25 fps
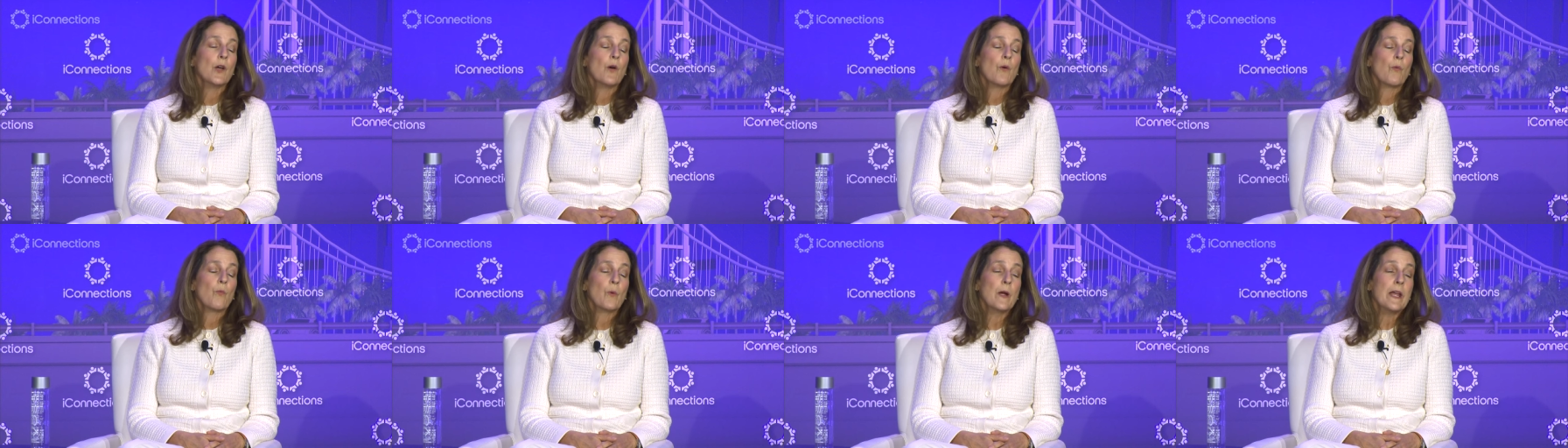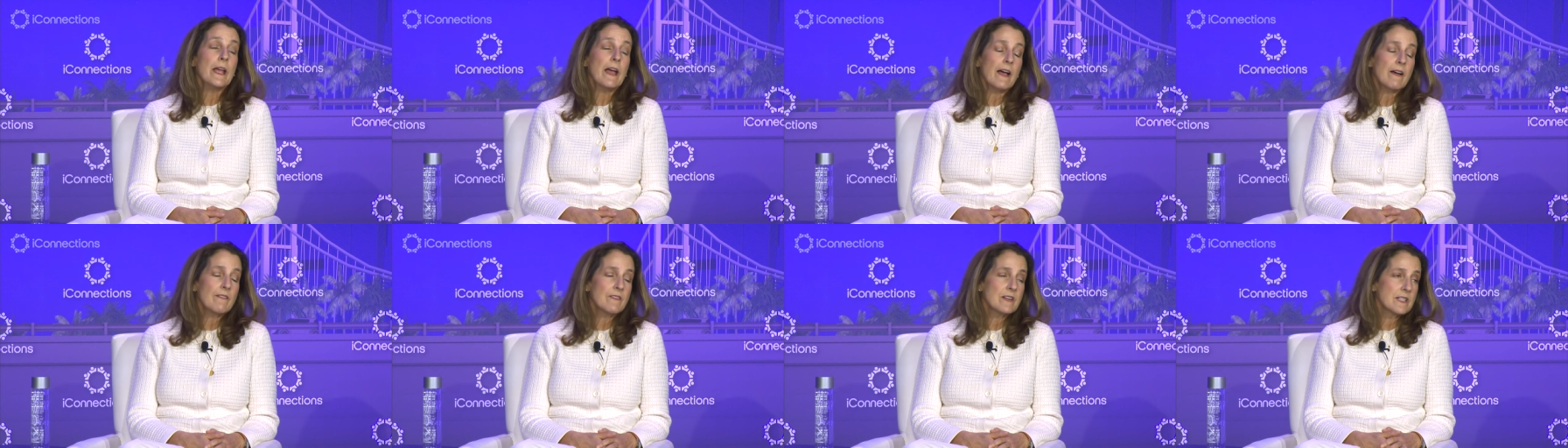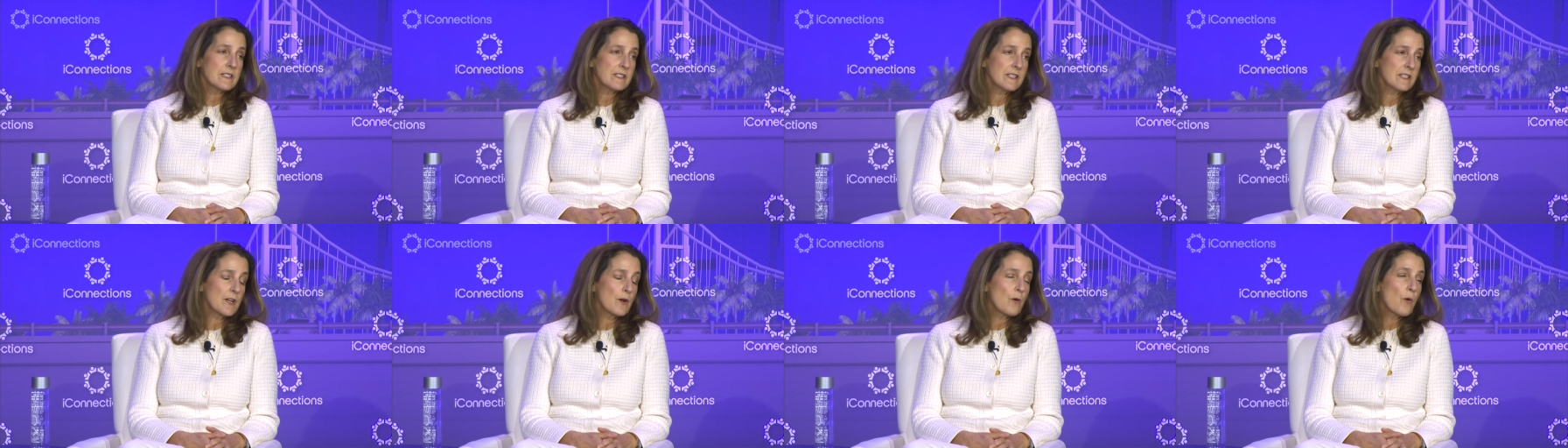We have it
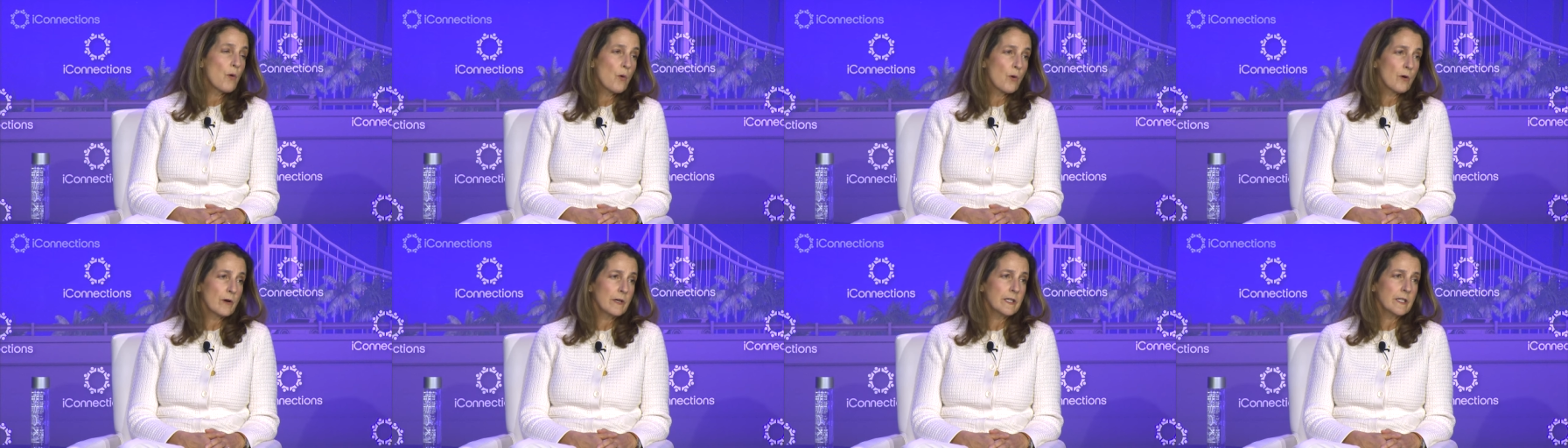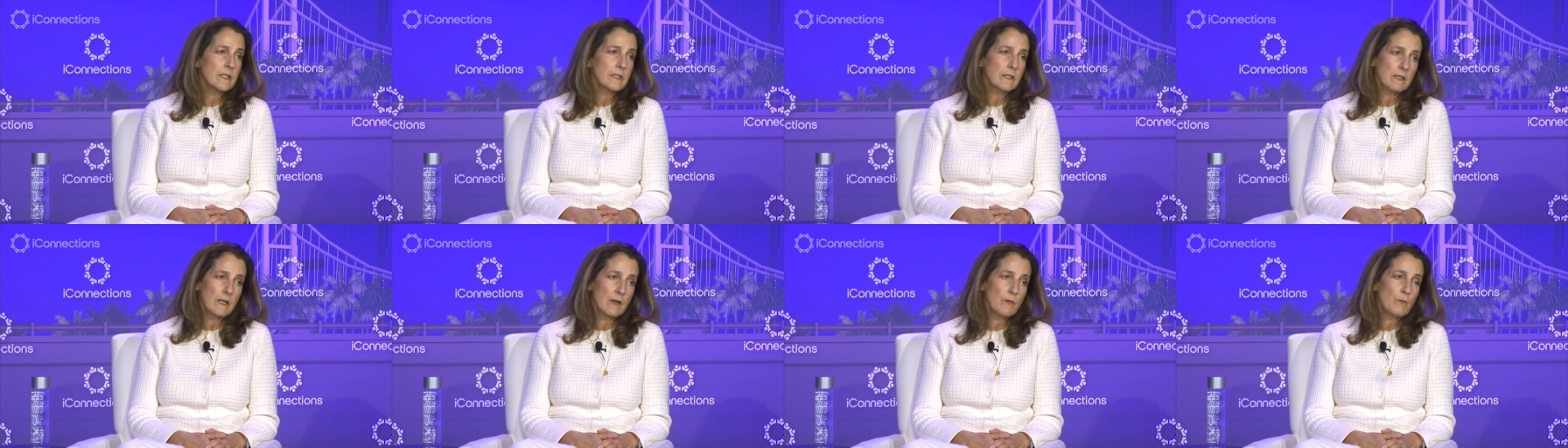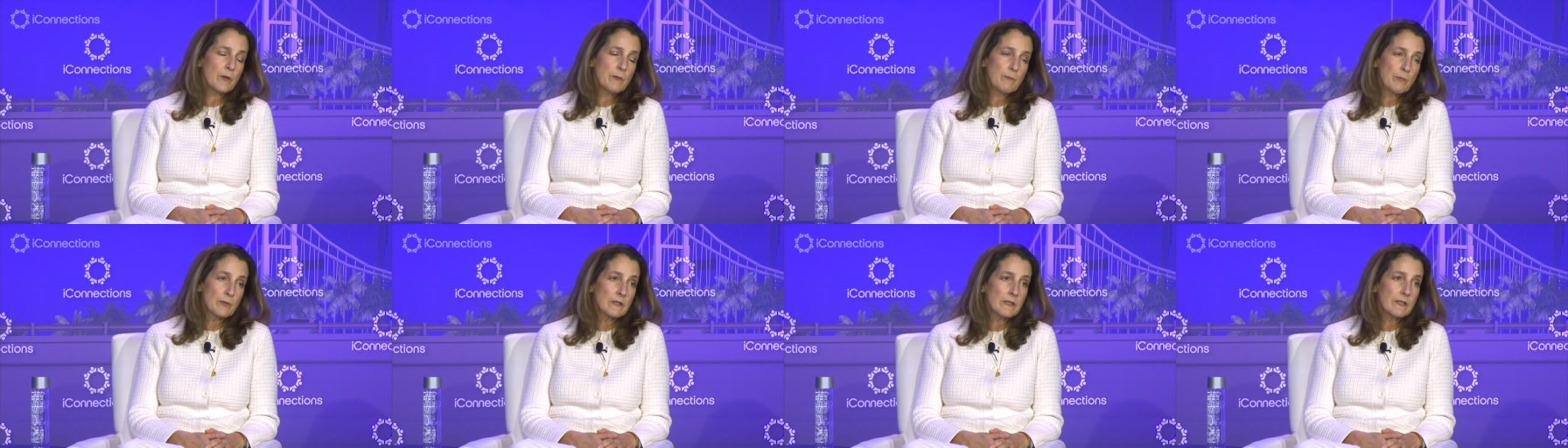as an accordion, and
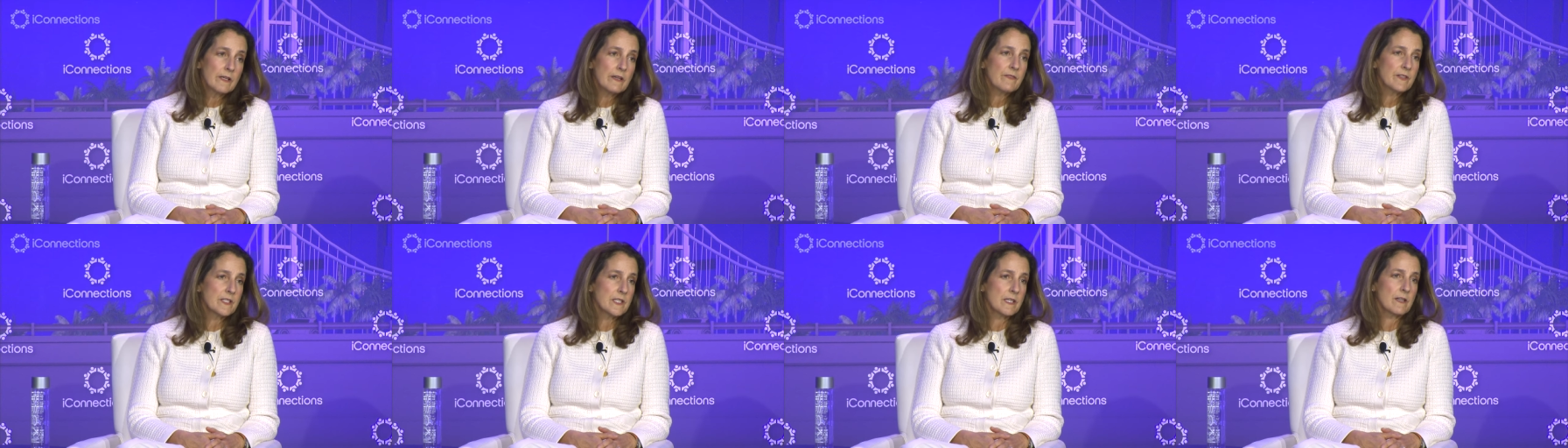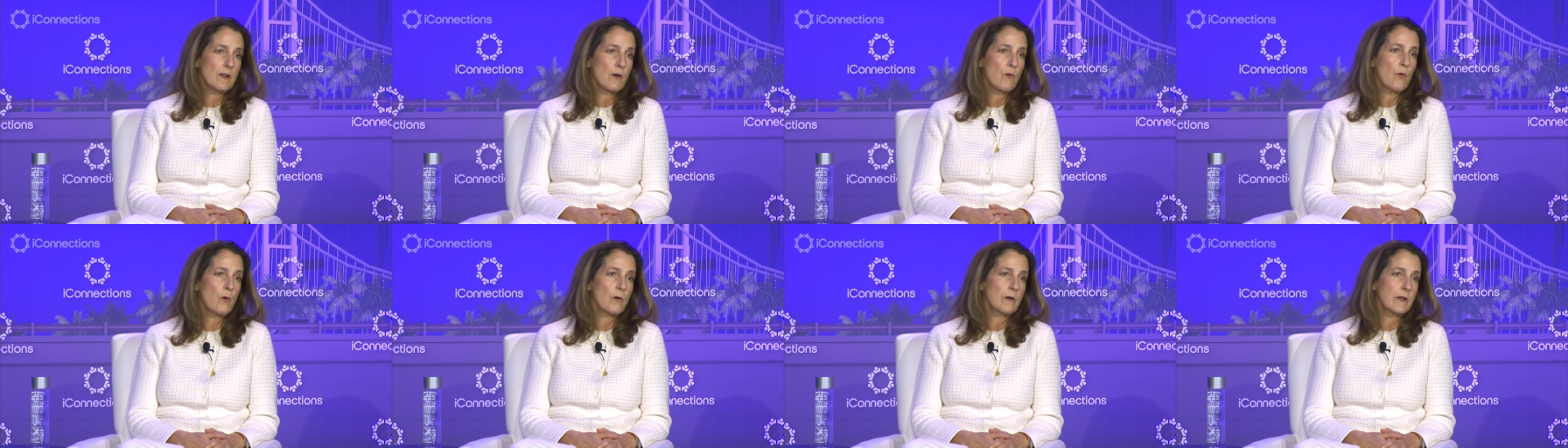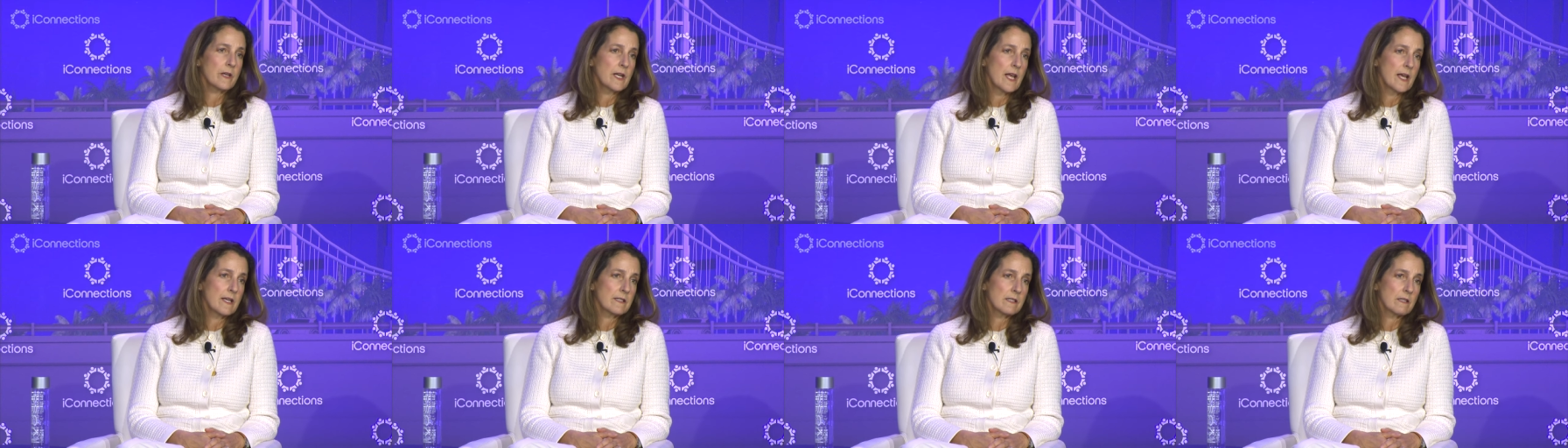we believe it's an
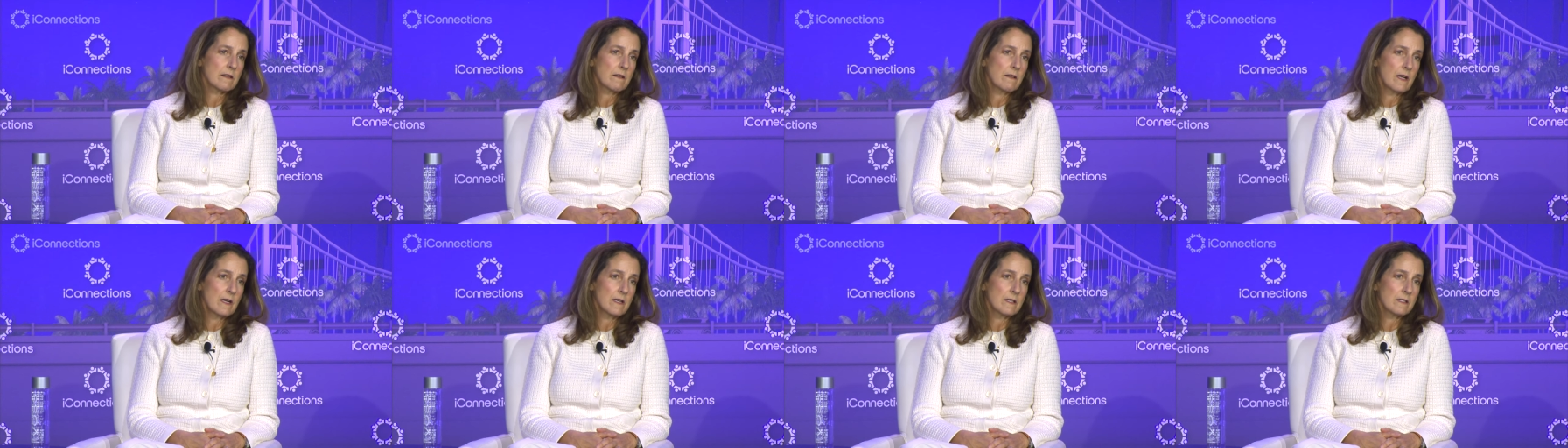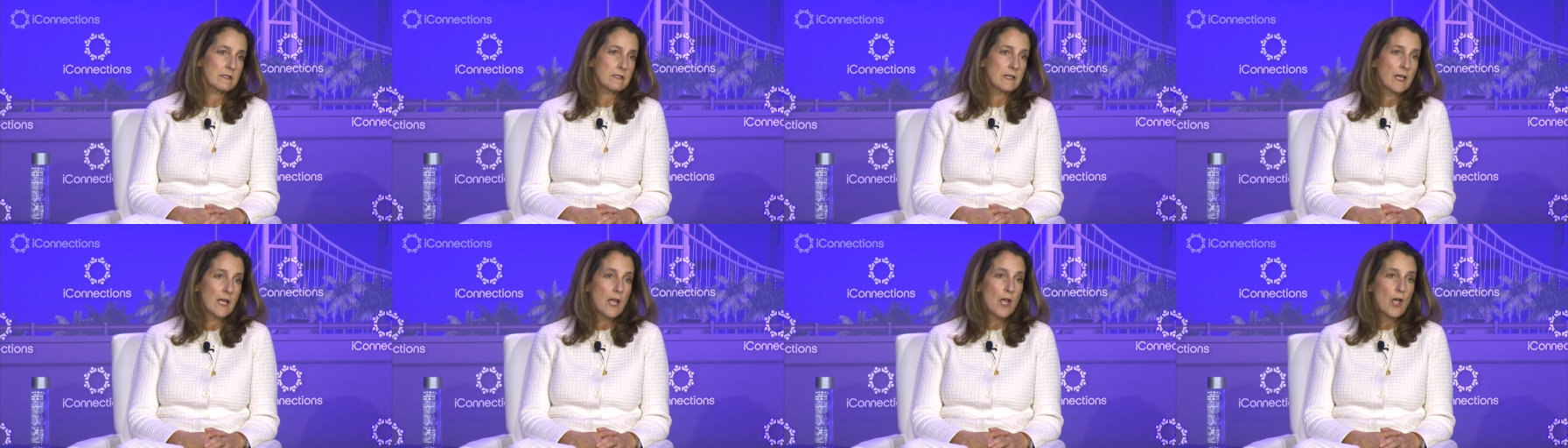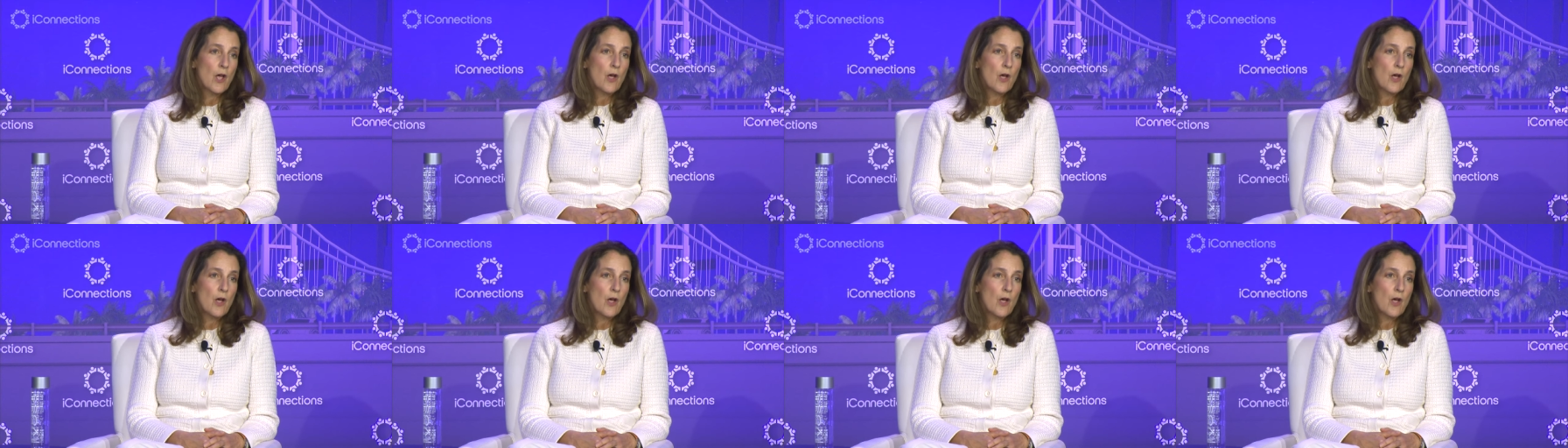accordion asset class.